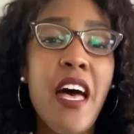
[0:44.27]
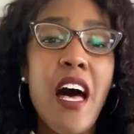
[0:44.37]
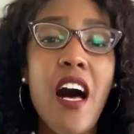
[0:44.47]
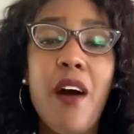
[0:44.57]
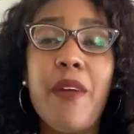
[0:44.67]

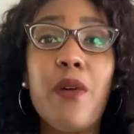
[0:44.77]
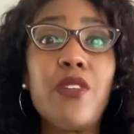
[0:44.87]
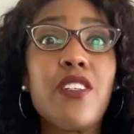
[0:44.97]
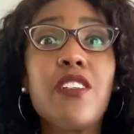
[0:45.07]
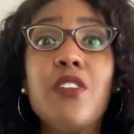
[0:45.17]
I was
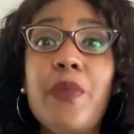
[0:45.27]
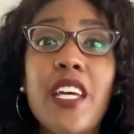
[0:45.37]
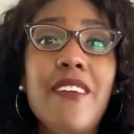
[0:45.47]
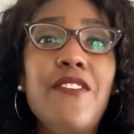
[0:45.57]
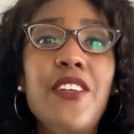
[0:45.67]
a little bit
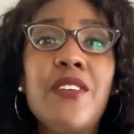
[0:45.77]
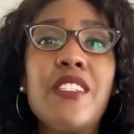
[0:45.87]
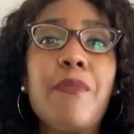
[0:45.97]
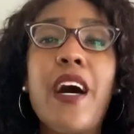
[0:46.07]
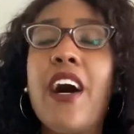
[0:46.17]
confused
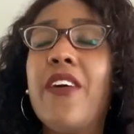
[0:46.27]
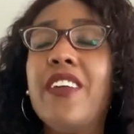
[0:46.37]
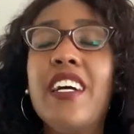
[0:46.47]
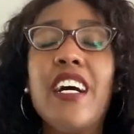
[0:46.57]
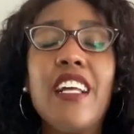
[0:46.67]
about
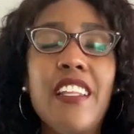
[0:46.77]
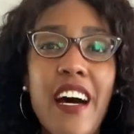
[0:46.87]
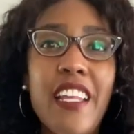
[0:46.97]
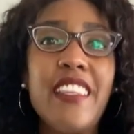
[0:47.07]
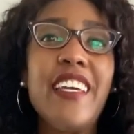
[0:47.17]
a lot
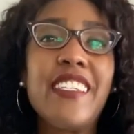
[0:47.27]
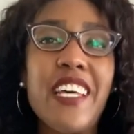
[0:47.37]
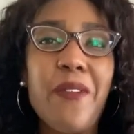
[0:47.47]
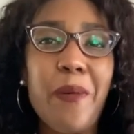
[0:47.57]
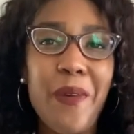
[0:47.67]
of things that
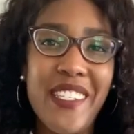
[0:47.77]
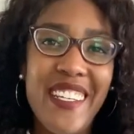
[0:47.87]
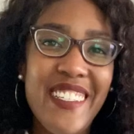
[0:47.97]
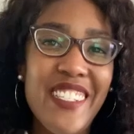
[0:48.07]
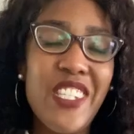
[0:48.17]
were
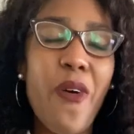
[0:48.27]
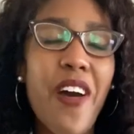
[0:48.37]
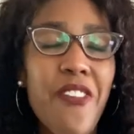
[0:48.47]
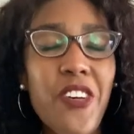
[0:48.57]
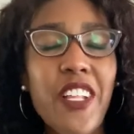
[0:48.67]
presented. So I
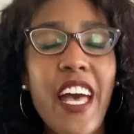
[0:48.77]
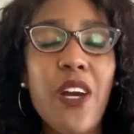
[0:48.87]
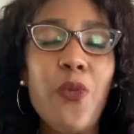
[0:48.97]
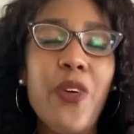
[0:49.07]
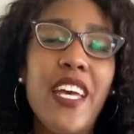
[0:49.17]
feel like
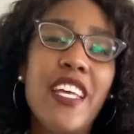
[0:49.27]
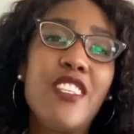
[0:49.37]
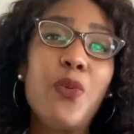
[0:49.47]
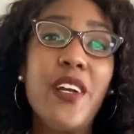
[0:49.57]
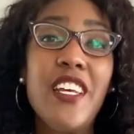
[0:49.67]
with
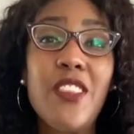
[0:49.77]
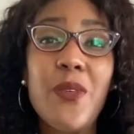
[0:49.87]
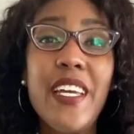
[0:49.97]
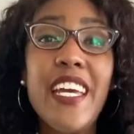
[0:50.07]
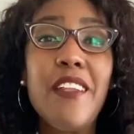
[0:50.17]

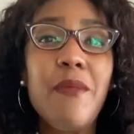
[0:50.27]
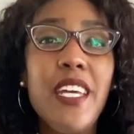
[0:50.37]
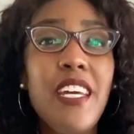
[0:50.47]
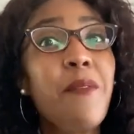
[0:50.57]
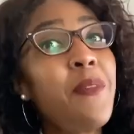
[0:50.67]

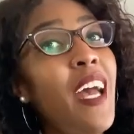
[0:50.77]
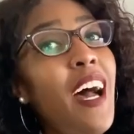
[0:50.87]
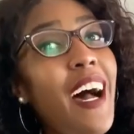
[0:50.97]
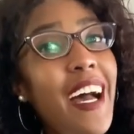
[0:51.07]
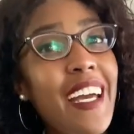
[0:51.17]
23andMe,
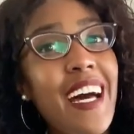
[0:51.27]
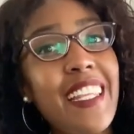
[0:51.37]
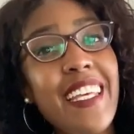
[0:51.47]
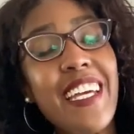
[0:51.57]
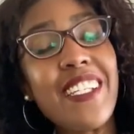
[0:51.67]
I got
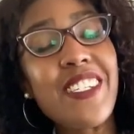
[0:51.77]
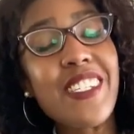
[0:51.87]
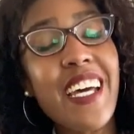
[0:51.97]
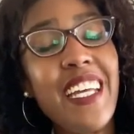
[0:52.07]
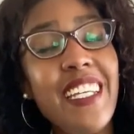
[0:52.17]
the answers
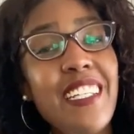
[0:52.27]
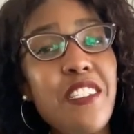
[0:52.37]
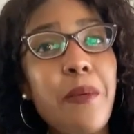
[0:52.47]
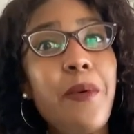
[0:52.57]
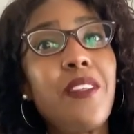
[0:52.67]
I needed
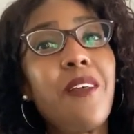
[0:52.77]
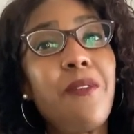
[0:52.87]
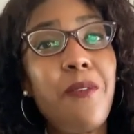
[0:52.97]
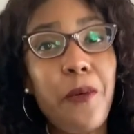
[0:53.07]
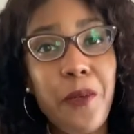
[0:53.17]
to put the
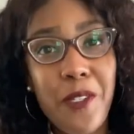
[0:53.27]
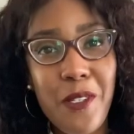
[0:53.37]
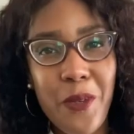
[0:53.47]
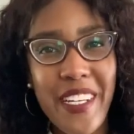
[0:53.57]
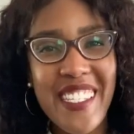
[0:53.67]
full
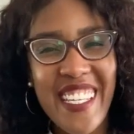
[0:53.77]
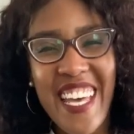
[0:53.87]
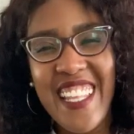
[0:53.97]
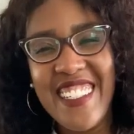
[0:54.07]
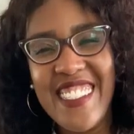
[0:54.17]
story
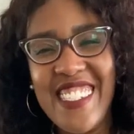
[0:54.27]
together.